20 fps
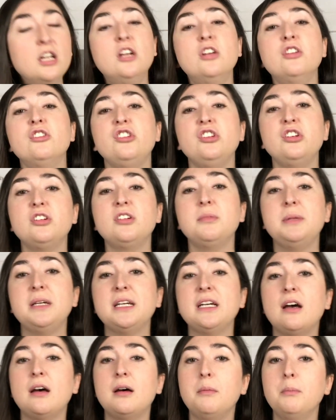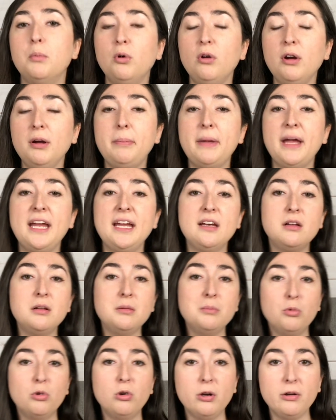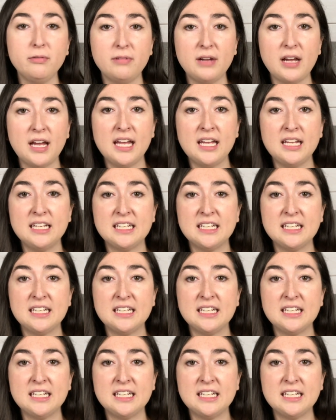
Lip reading: so you could become more pale, more red,